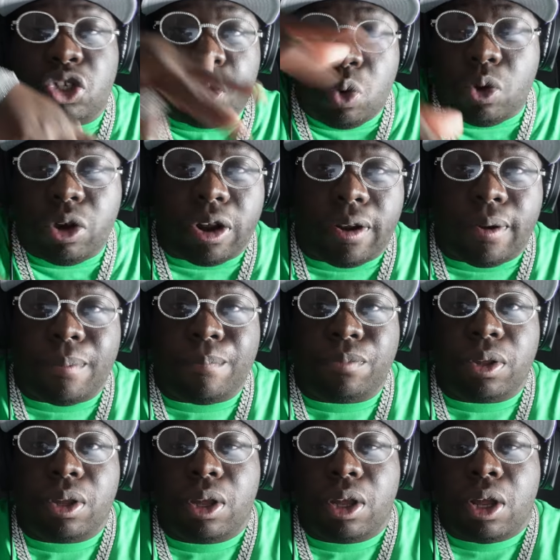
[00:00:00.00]
jeweler.
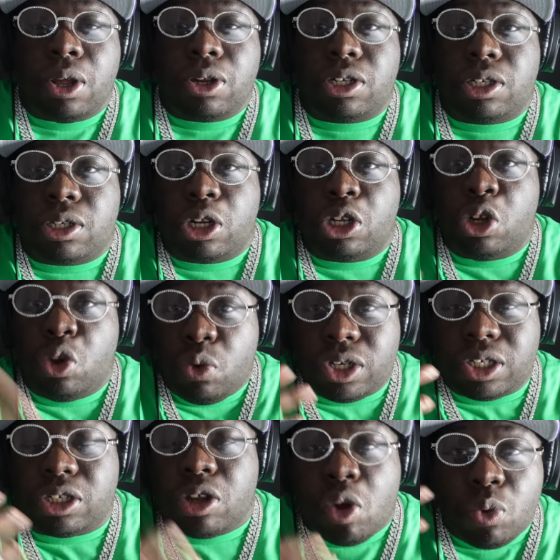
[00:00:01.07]
Loose
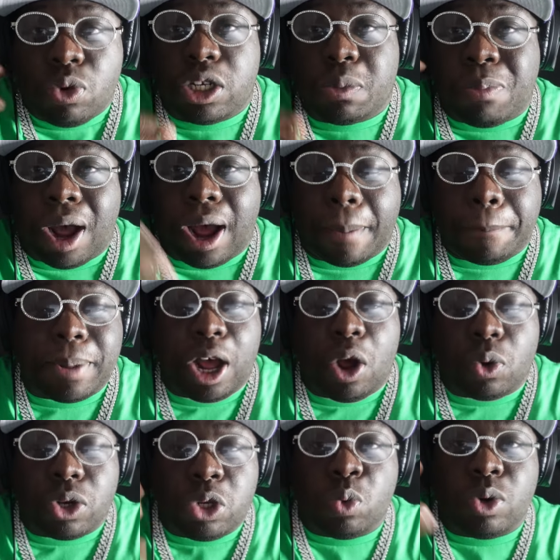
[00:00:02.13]
stones pop
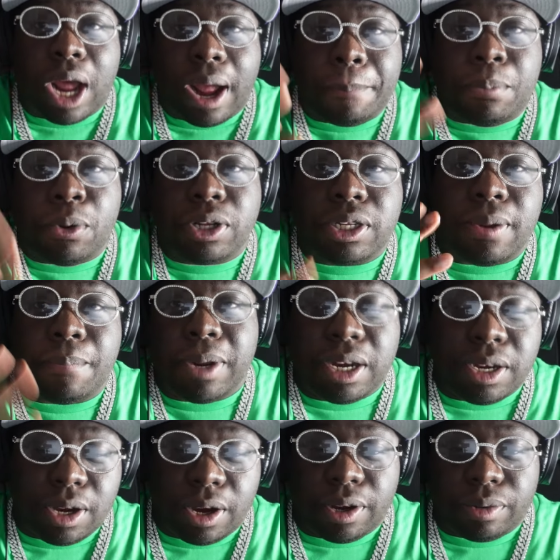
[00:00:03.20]
out. Do not put them
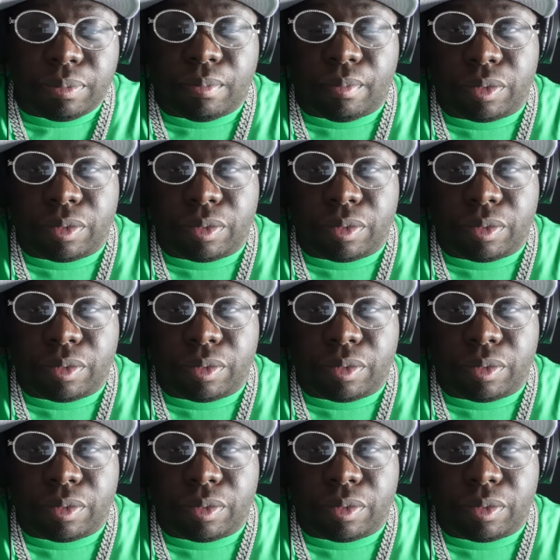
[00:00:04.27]
in there.